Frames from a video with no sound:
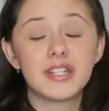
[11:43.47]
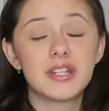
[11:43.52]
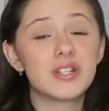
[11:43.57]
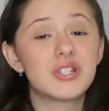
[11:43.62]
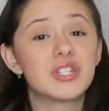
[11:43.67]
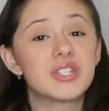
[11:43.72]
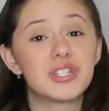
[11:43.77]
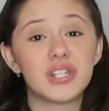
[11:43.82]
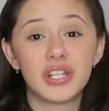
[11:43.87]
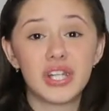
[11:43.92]

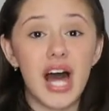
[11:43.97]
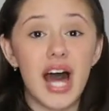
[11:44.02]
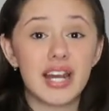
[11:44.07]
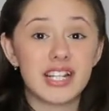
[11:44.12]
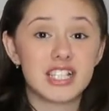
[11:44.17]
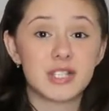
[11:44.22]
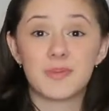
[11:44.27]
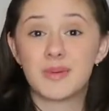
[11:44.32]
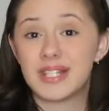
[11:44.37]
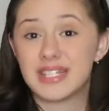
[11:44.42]
There's just a lot
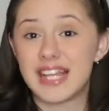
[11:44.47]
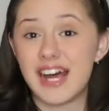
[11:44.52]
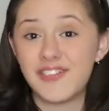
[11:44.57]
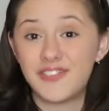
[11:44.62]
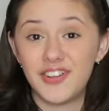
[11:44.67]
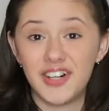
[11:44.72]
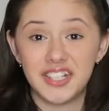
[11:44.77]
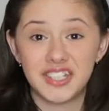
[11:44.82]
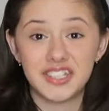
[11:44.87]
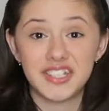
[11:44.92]
of spins
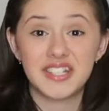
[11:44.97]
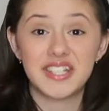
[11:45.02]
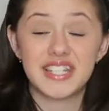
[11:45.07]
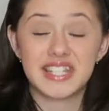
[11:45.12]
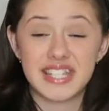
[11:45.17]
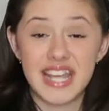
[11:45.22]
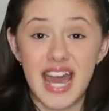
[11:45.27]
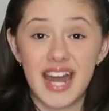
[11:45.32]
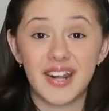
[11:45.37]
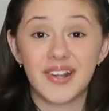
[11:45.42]
that fall under
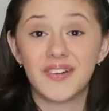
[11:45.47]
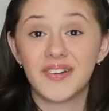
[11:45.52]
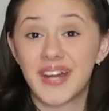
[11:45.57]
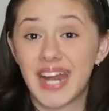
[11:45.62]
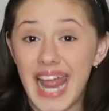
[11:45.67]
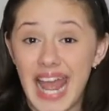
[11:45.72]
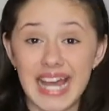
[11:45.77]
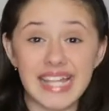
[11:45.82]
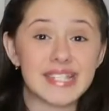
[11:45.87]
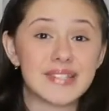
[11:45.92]
this
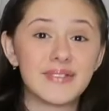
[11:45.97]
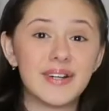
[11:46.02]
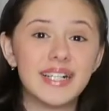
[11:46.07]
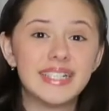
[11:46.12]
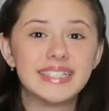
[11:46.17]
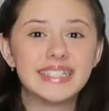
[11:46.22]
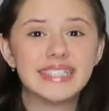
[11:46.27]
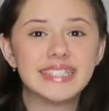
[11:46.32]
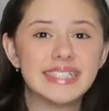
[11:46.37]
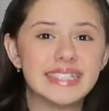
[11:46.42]
category as
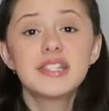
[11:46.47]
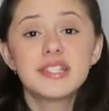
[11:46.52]
well.